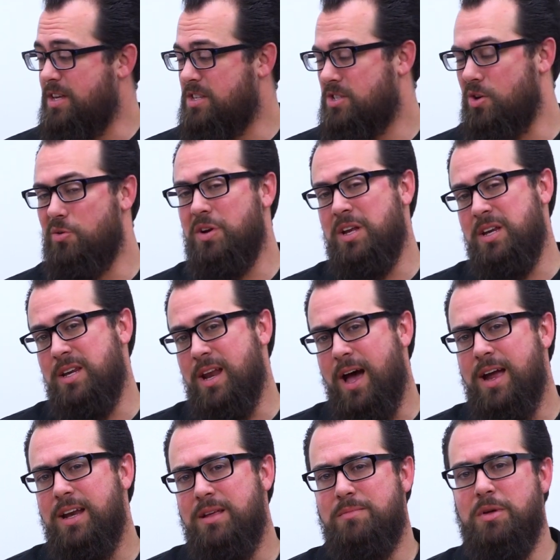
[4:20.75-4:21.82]
the Sony
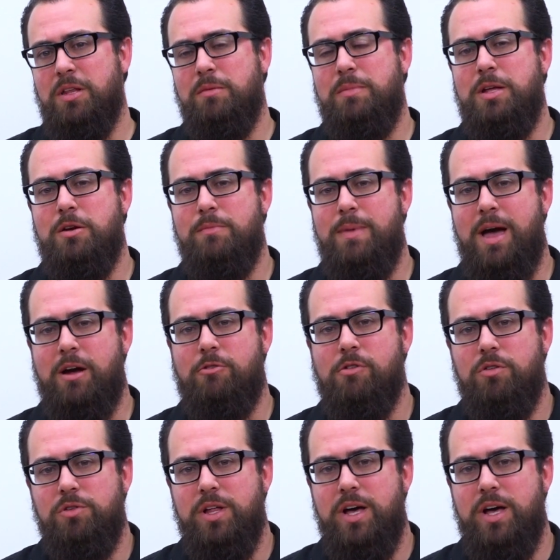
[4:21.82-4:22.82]
90mm macro